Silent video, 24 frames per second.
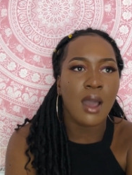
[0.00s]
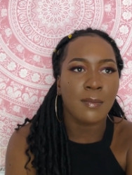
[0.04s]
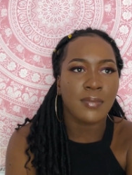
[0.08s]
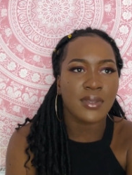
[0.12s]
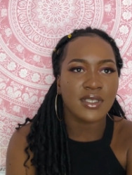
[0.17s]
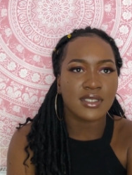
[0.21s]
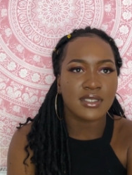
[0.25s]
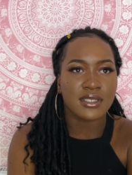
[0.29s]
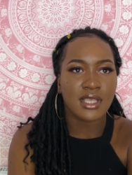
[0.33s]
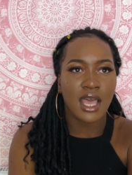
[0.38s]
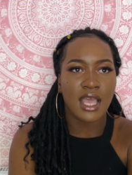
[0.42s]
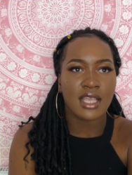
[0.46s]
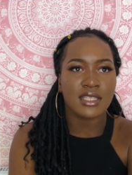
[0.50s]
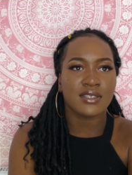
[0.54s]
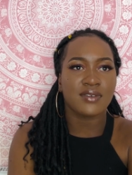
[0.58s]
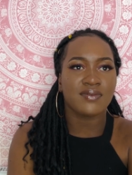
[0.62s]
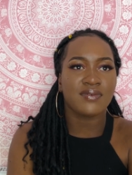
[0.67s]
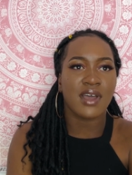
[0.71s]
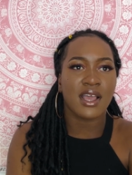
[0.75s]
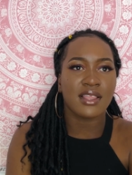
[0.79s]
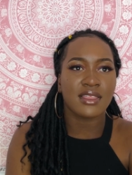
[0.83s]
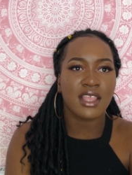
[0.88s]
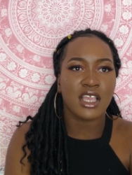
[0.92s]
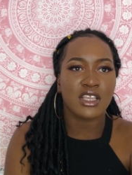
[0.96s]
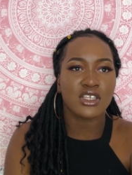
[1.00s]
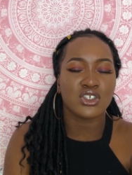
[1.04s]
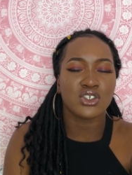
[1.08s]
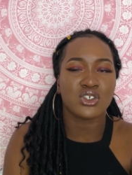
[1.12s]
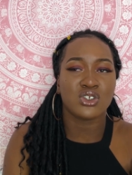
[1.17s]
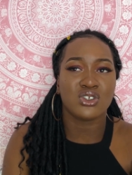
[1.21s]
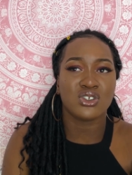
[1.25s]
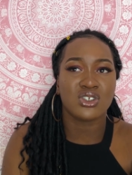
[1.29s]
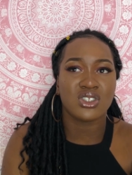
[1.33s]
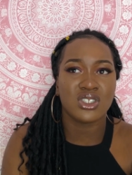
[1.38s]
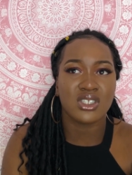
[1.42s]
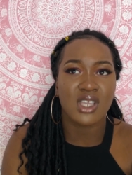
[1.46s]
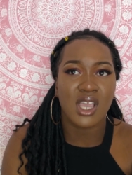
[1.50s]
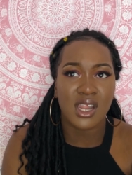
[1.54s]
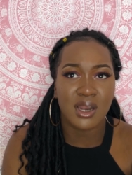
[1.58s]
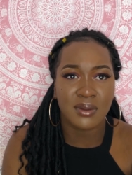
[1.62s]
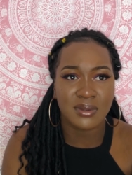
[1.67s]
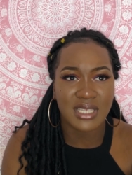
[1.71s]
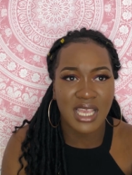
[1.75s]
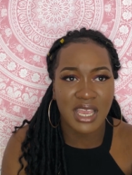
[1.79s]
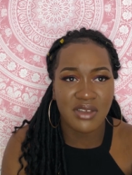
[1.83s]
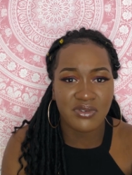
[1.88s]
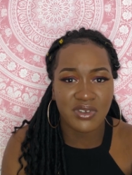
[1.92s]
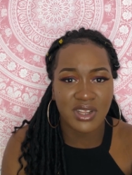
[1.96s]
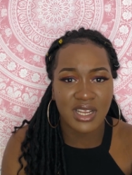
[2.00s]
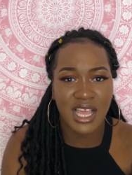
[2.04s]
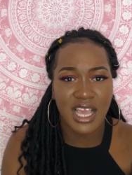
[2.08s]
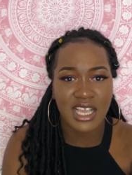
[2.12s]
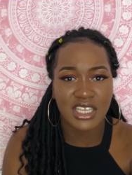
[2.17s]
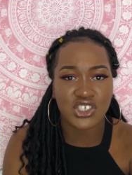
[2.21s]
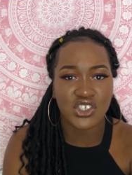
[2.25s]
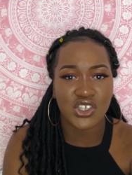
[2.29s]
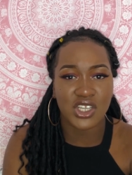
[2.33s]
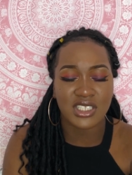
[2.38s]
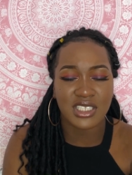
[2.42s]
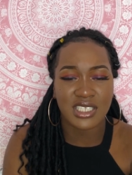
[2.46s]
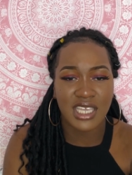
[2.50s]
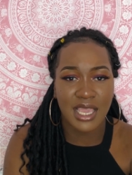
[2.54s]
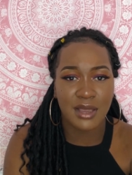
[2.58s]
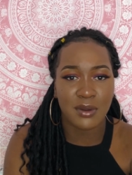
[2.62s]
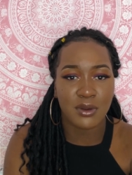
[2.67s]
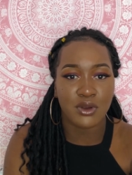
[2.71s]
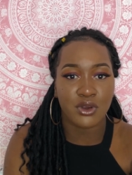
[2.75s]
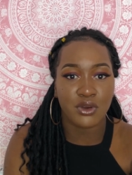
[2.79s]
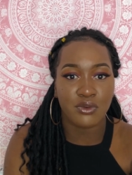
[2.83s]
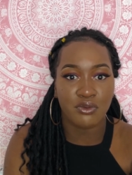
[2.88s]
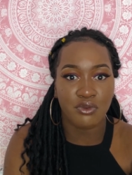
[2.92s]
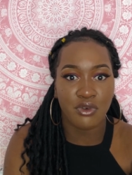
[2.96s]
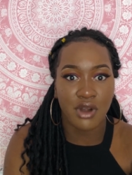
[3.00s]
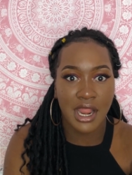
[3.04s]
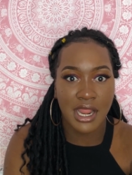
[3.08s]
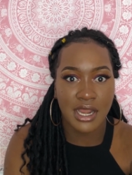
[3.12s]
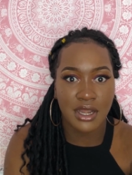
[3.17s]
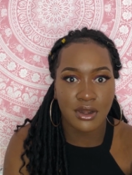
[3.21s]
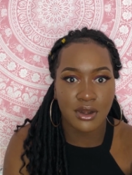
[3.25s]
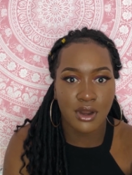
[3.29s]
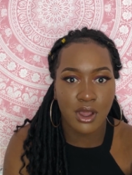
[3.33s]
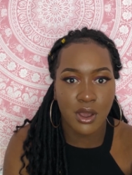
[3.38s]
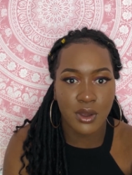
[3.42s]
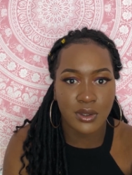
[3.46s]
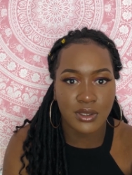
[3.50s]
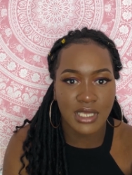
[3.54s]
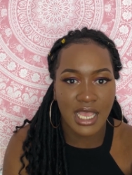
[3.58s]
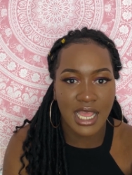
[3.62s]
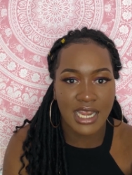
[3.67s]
besides the fact that you should just turn up to every lecture and take great notes.